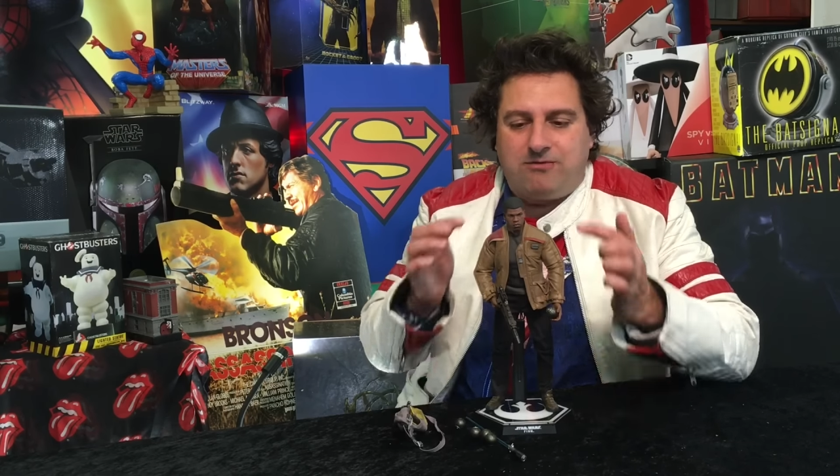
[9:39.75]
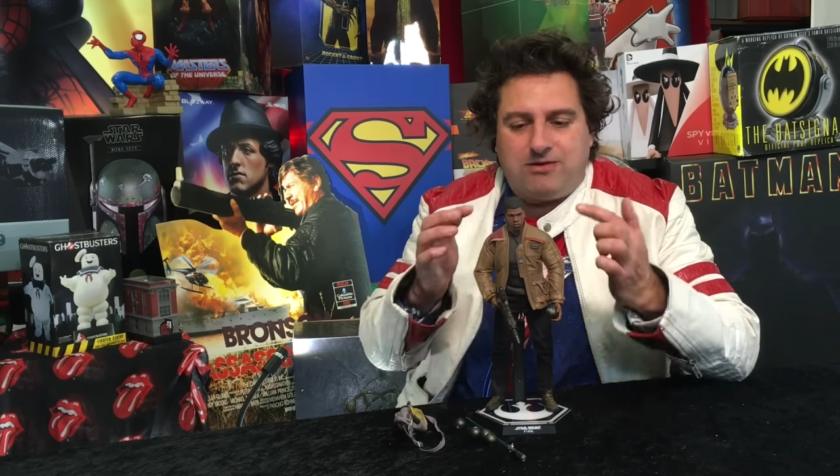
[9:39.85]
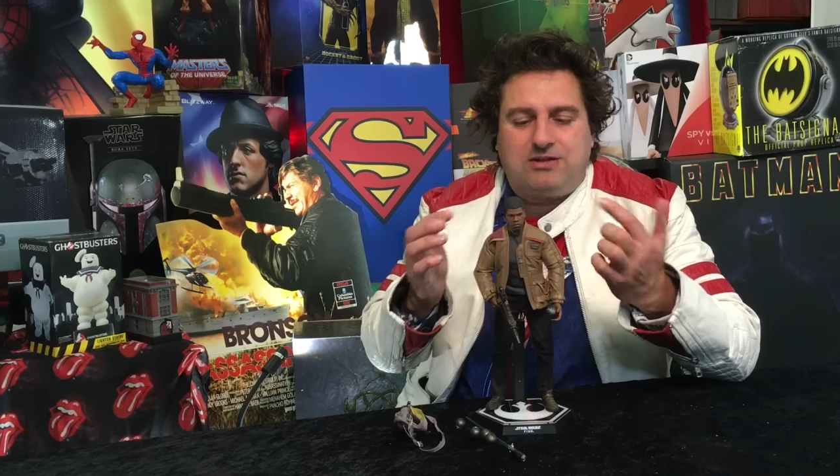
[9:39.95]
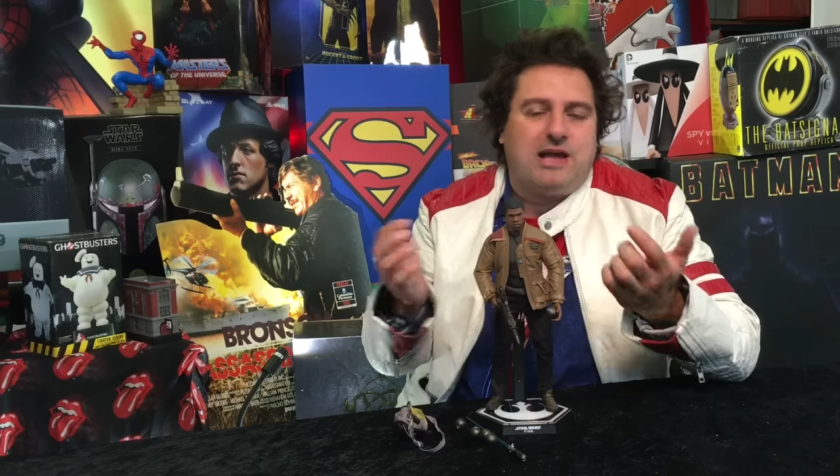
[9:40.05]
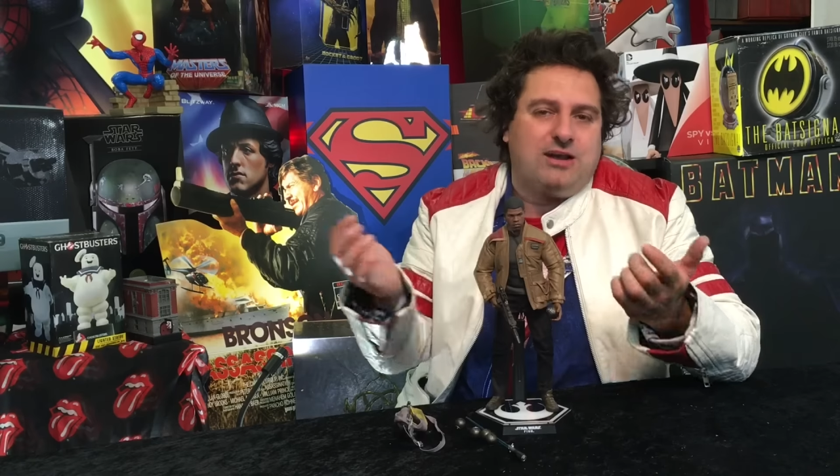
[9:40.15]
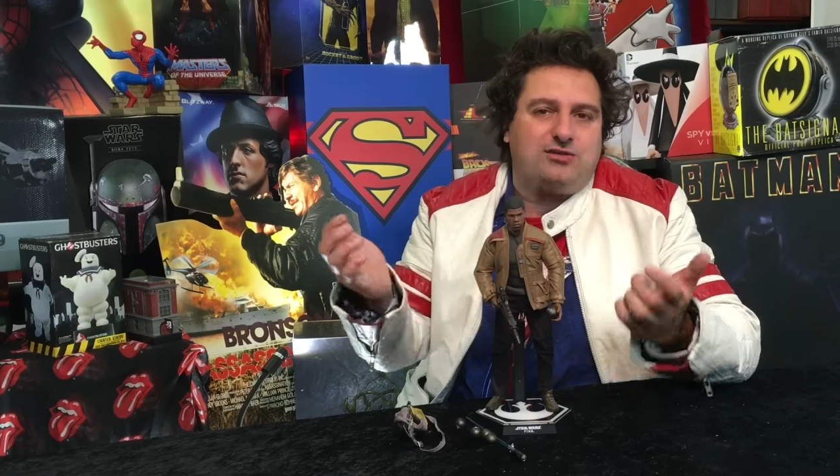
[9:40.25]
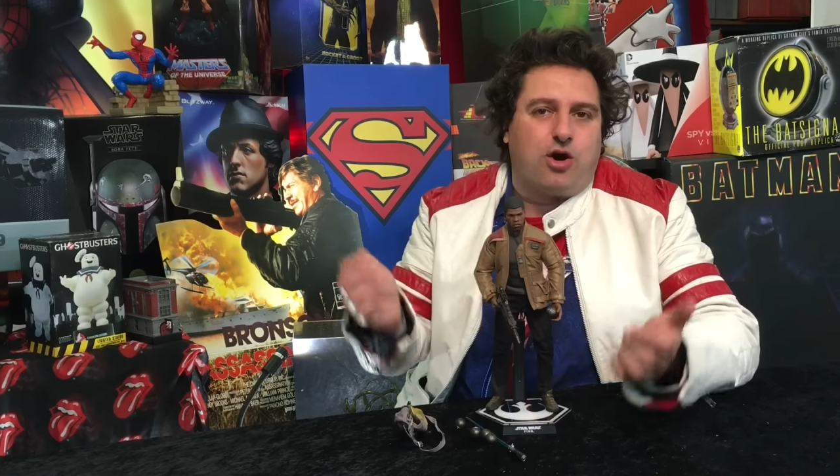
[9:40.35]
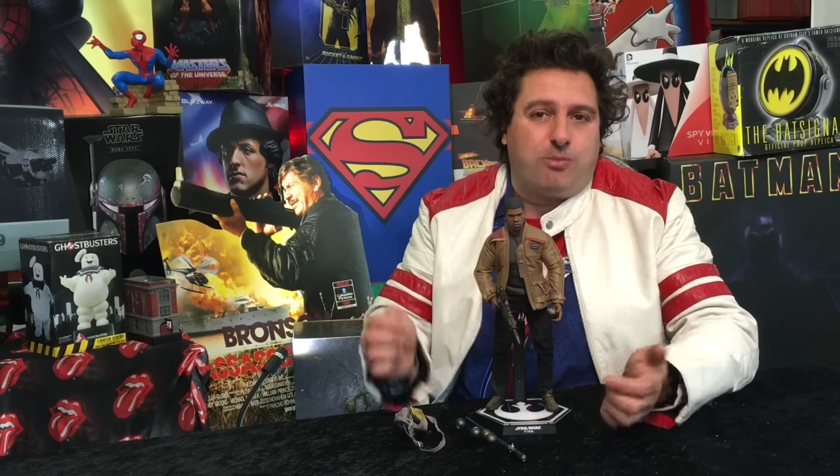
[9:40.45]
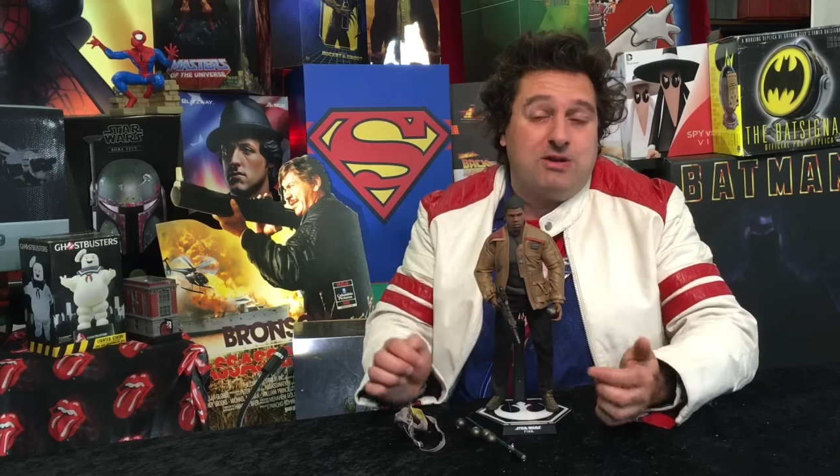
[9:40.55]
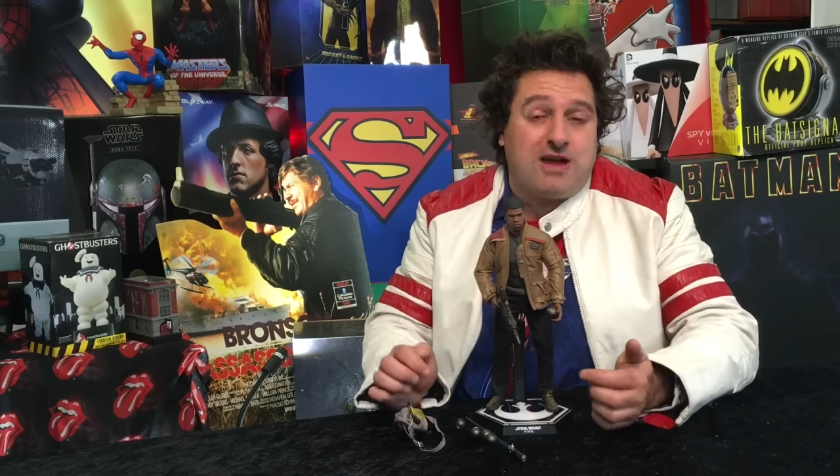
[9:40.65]
I think the head
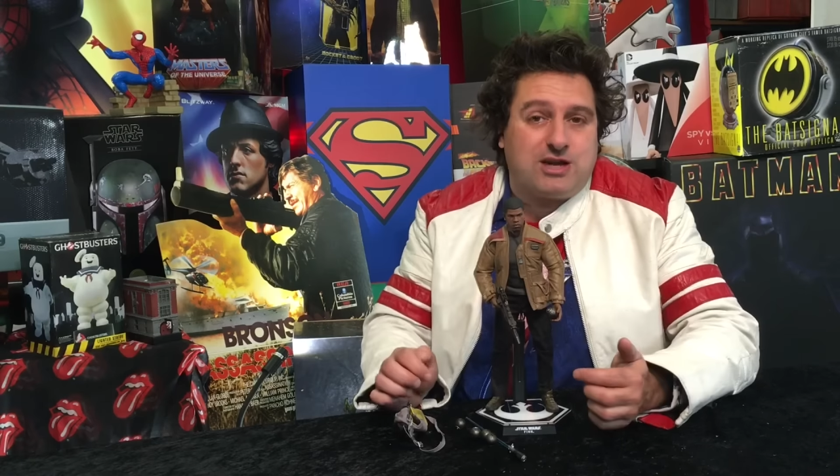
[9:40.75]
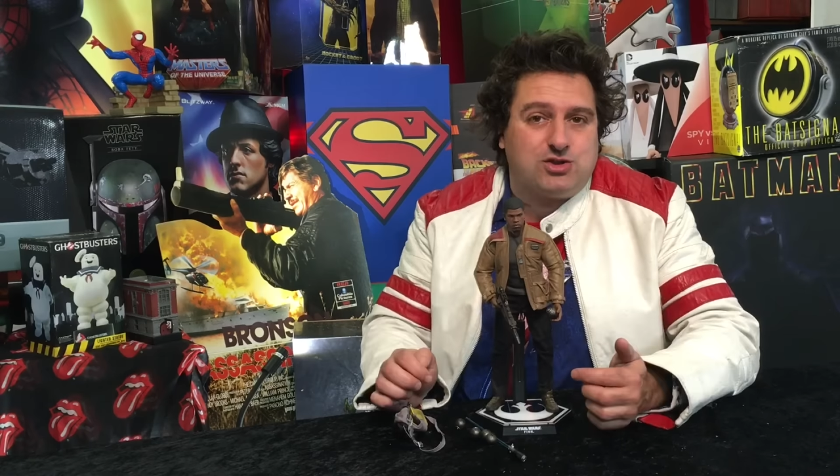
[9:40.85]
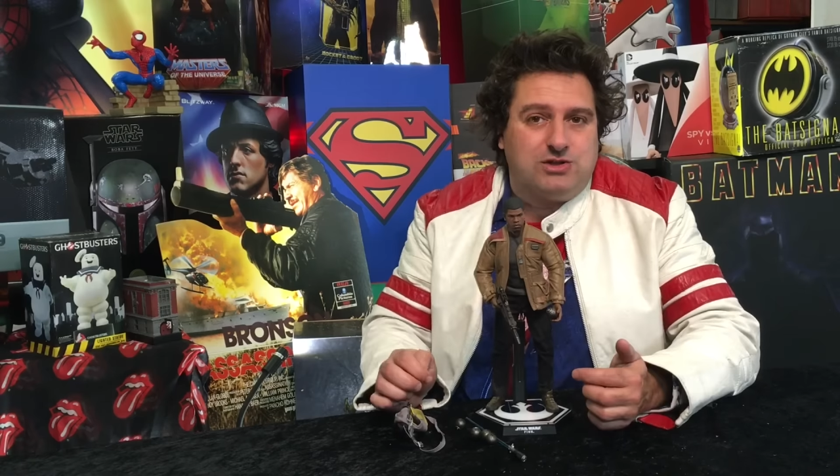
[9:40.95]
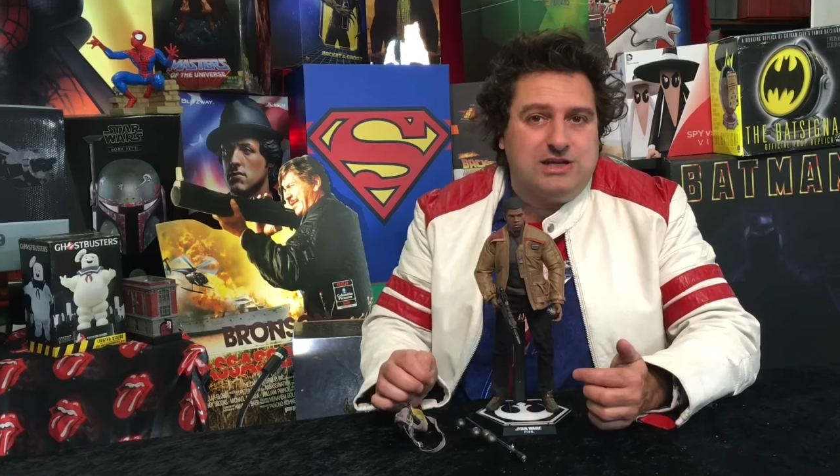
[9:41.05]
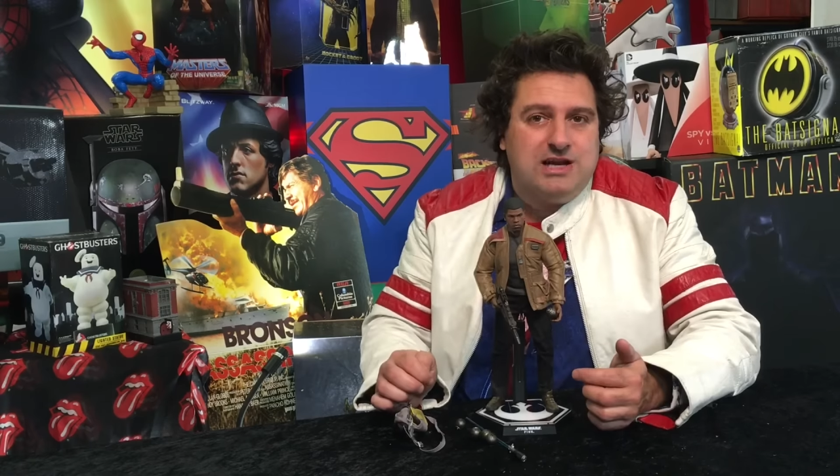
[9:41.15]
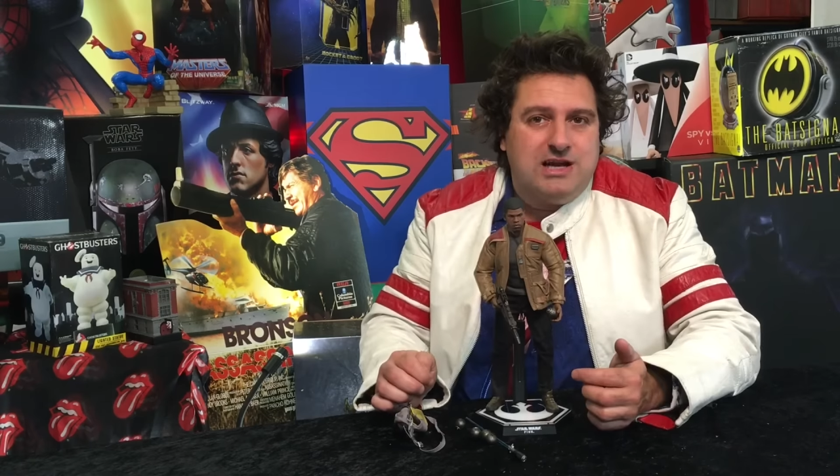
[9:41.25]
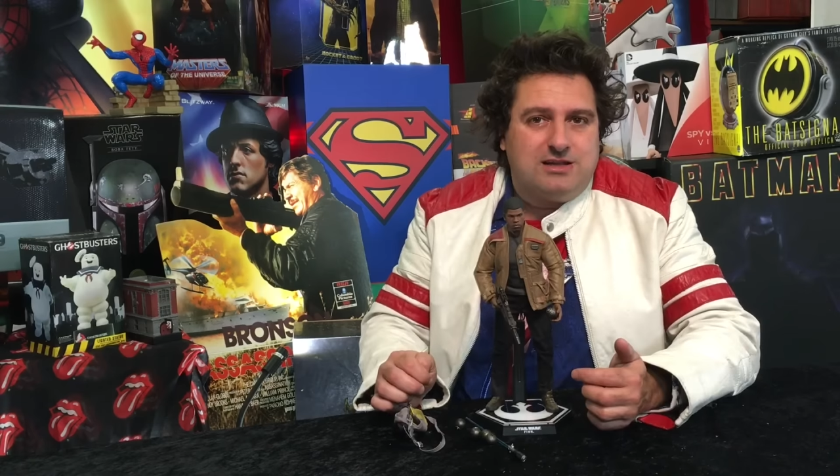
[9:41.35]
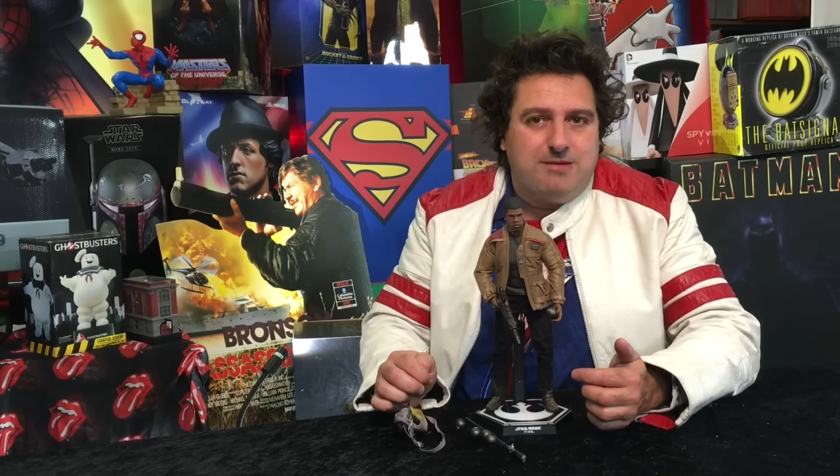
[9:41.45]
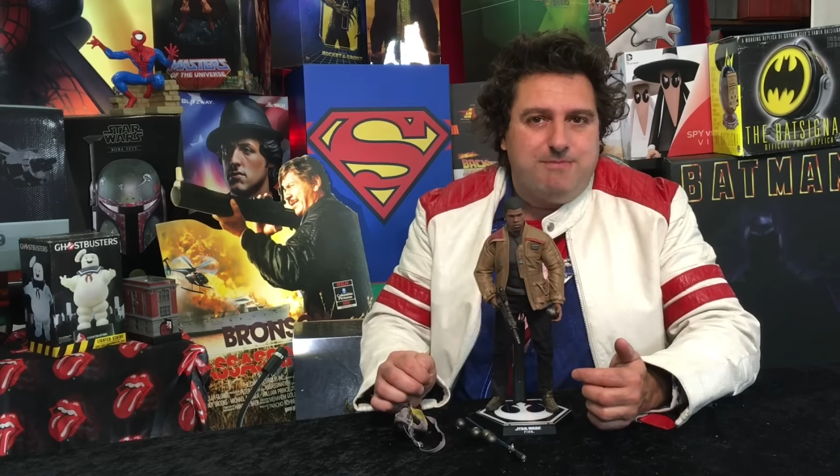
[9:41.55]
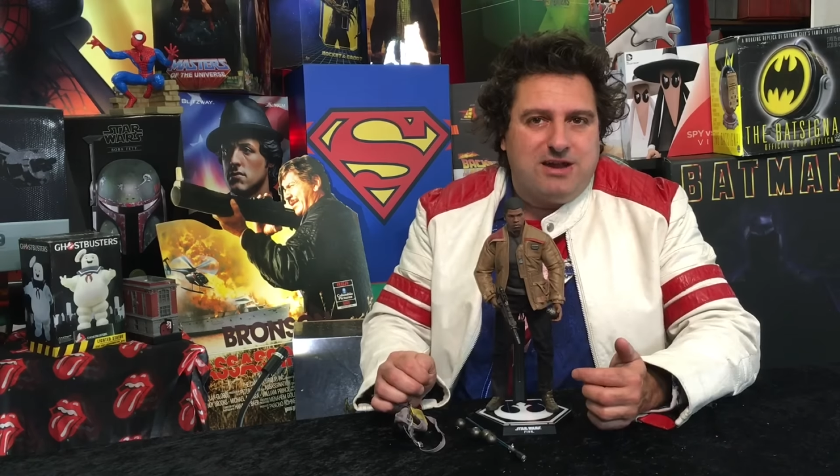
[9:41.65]
sculpt is actually
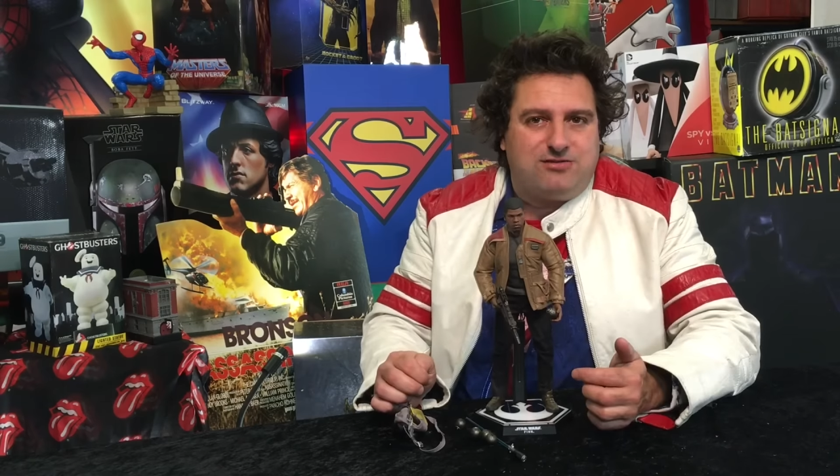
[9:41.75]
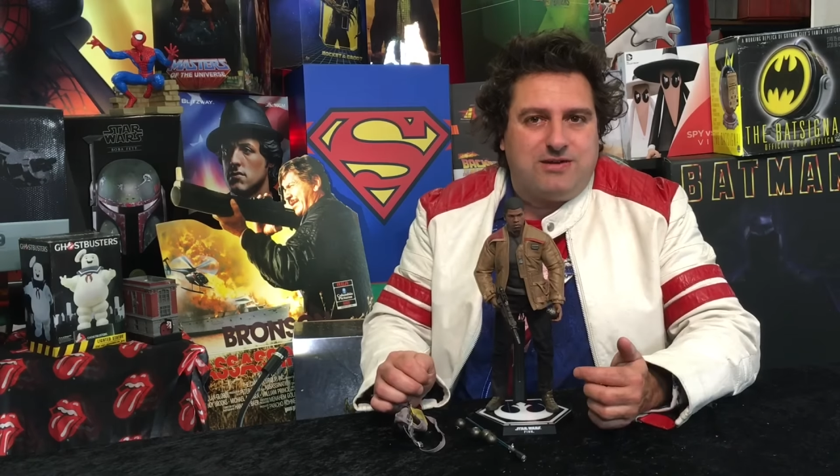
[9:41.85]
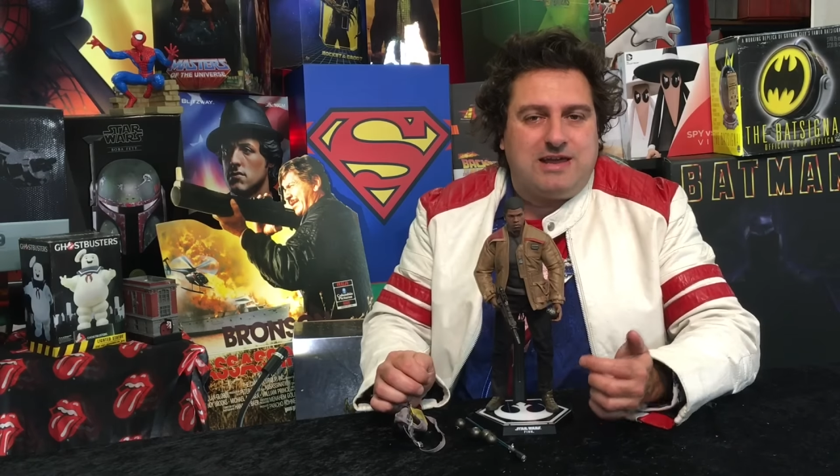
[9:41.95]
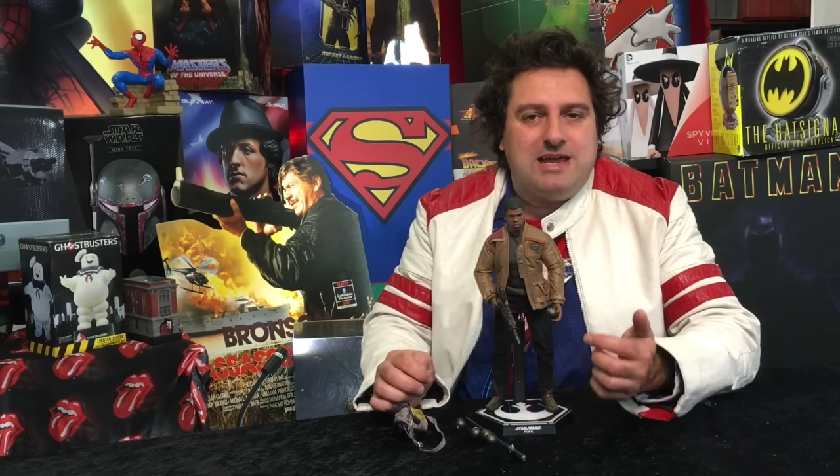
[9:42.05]
the best thing.